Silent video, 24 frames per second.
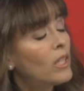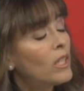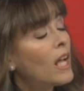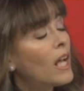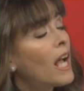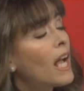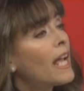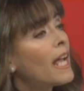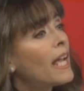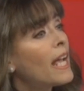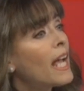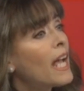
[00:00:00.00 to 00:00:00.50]

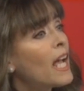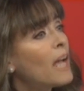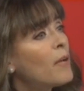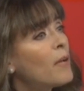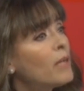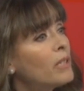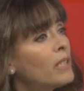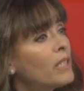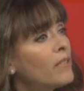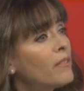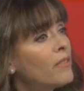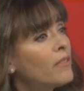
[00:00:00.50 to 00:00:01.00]
Well, I,
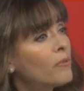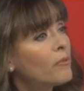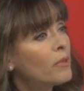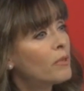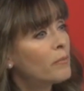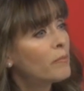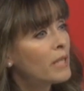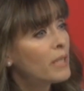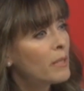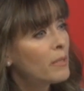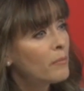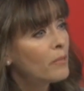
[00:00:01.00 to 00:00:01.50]
I, believe that
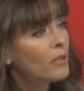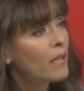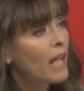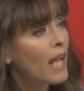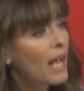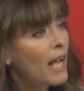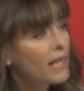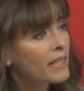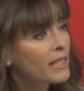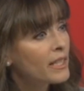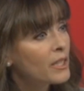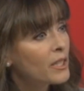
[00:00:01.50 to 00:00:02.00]
when
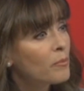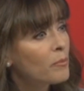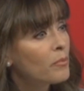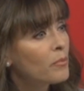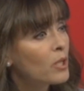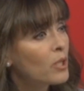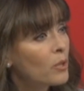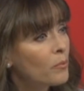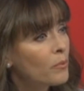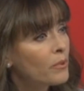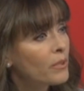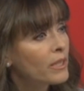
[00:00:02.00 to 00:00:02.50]
people act
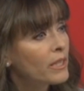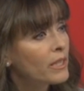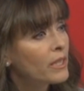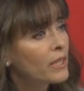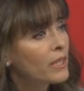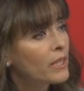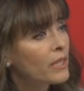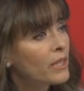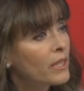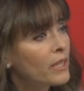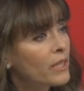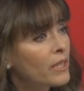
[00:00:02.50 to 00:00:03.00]

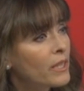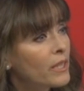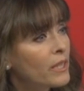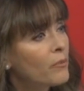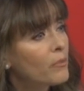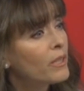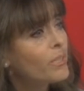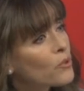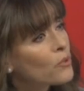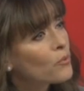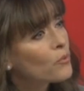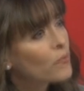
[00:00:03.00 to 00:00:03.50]
inappropriately, when they
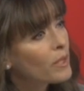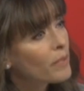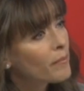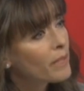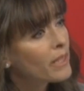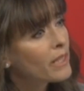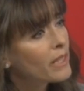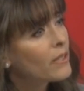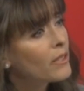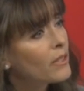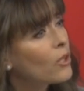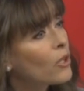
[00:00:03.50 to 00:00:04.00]
abuse
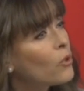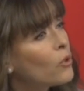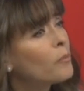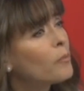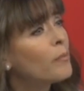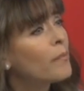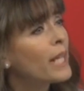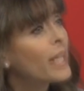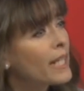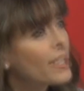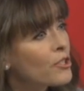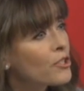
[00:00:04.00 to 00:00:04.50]
women, their
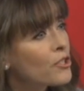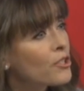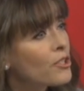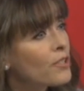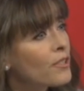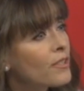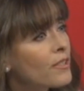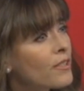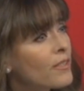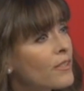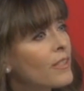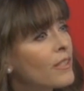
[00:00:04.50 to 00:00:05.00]
own
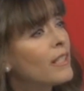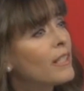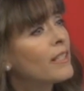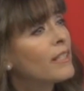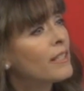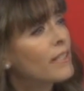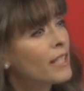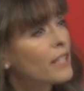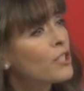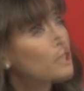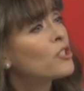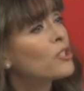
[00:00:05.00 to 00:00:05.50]
patients,
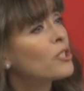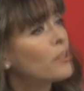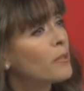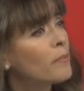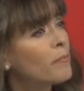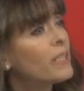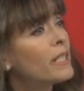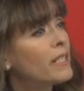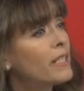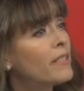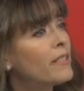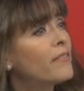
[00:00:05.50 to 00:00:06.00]
they
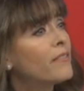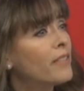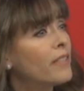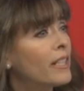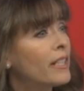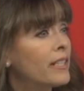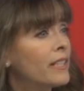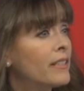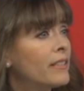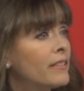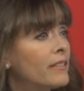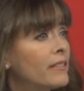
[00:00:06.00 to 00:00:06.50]
should be
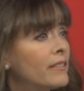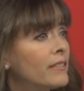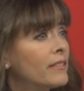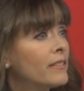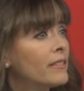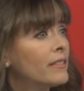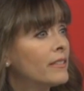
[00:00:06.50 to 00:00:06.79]
defunded.